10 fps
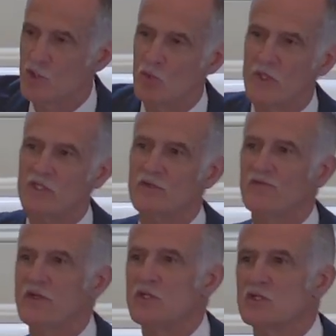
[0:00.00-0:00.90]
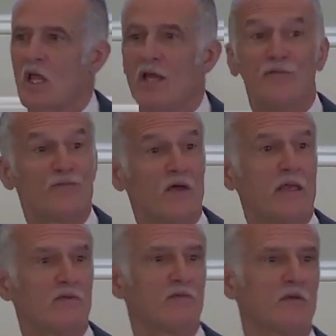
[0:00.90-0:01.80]
until you reach the finish line of
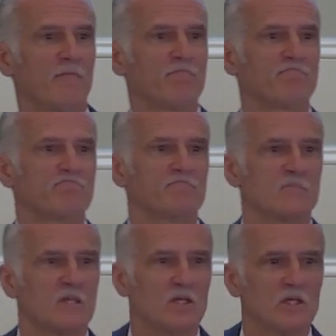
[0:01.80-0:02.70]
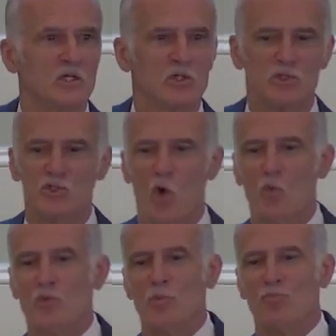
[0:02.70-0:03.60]
faith.
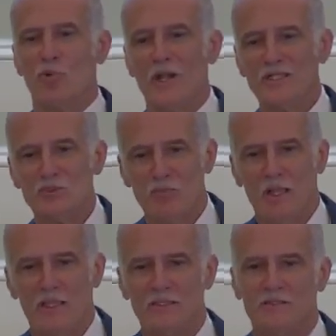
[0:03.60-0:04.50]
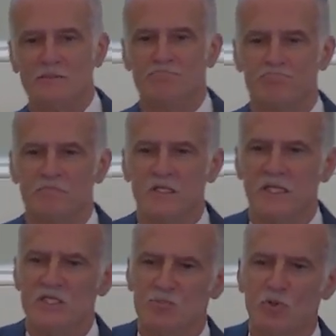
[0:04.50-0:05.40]
So, the breastplate
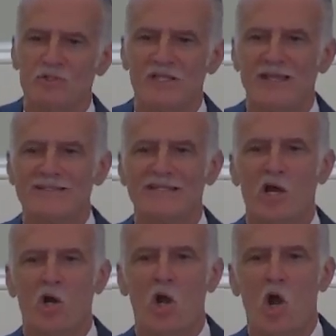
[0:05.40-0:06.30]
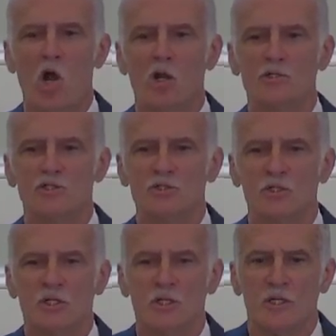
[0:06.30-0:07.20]
is protecting our
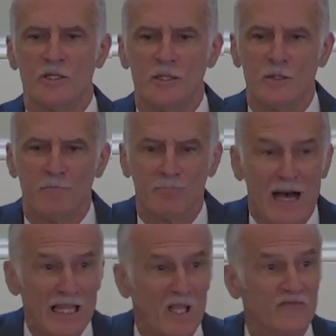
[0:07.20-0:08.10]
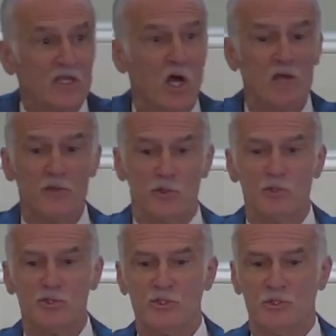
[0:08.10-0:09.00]
hearts by loving
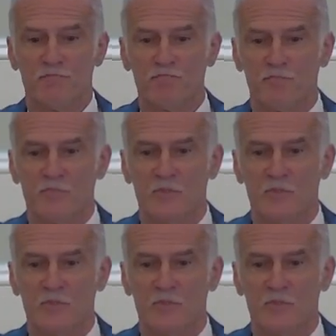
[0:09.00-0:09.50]
others